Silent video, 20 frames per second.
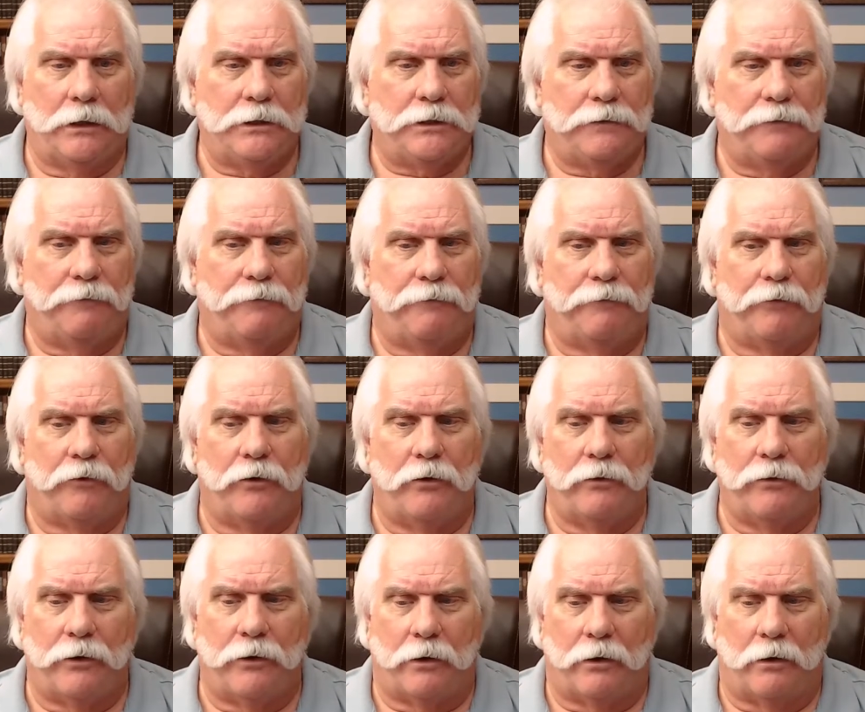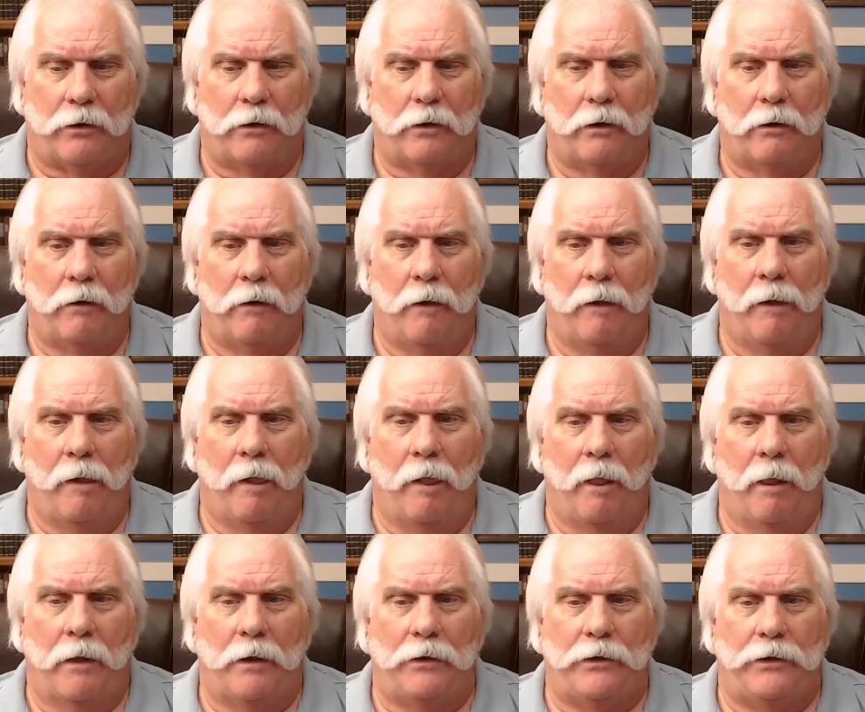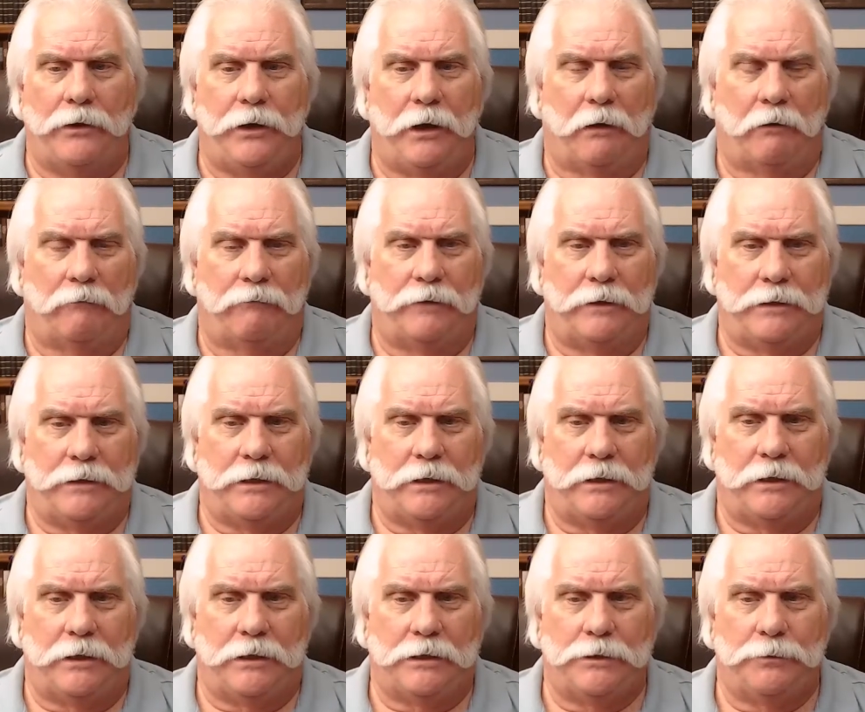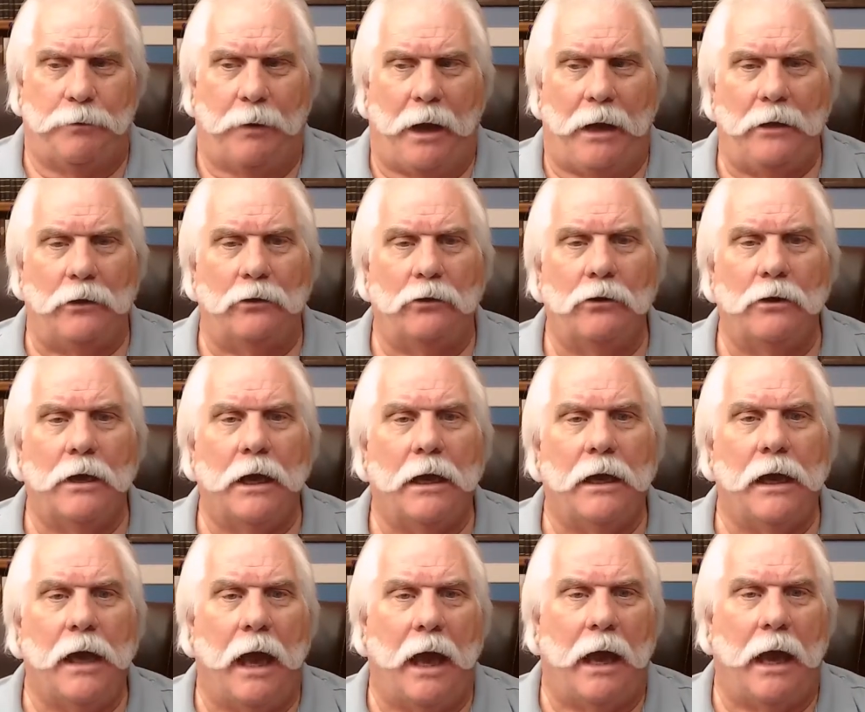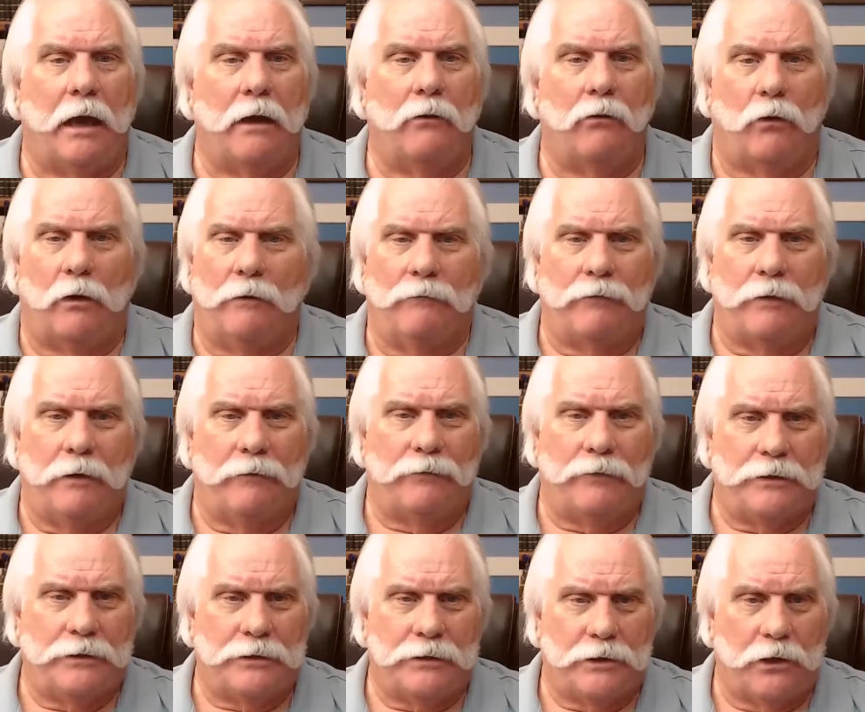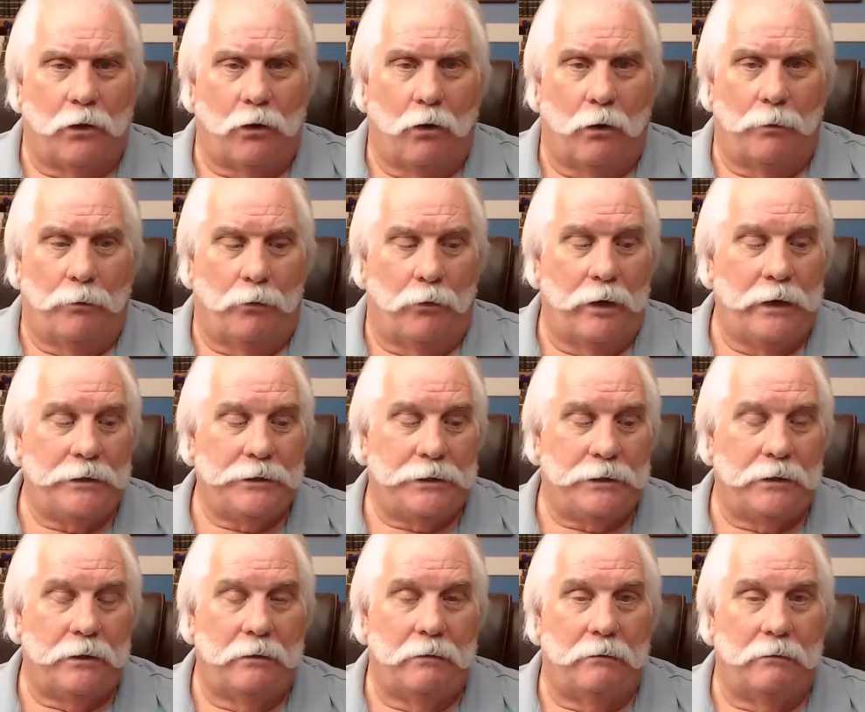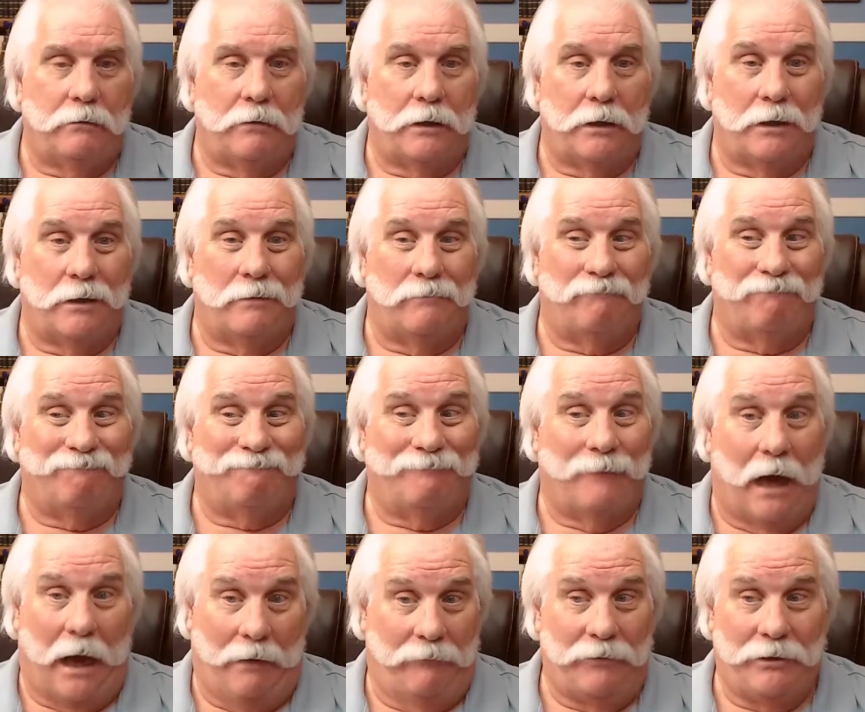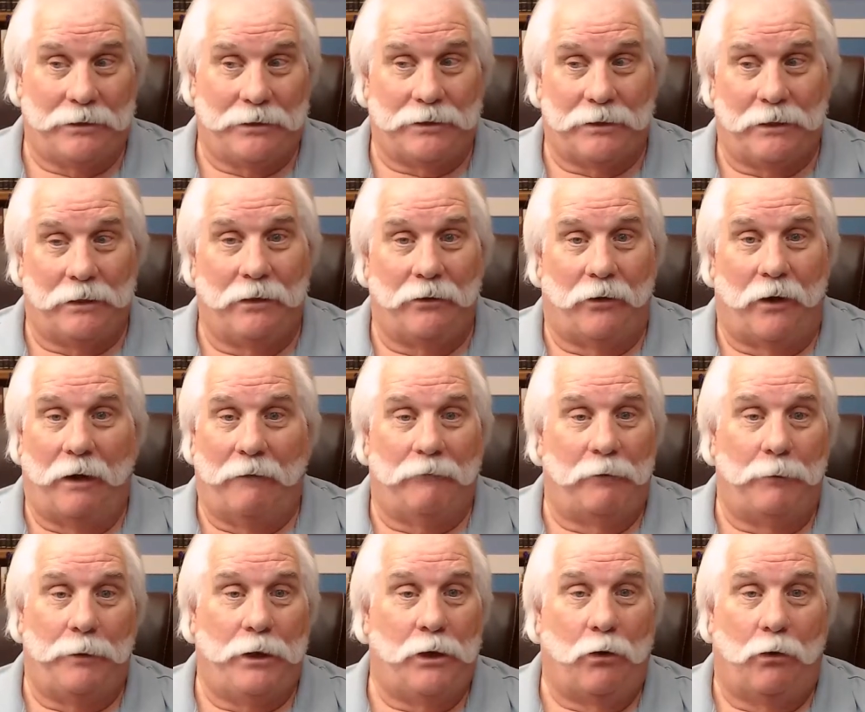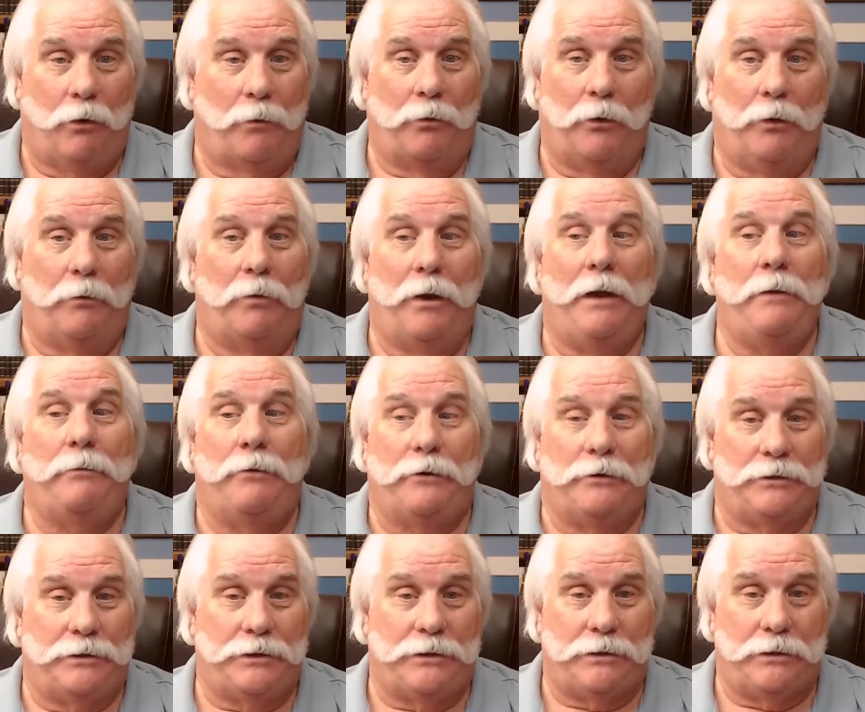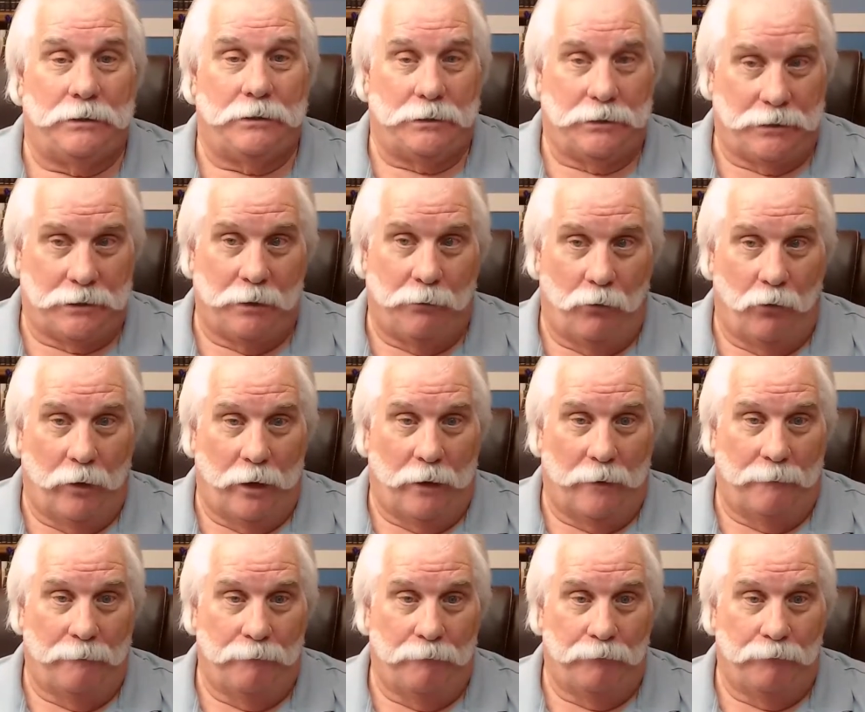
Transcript: further delve into this by looking at, well, if this is a corporation, then obviously there have to be corporate papers somewhere.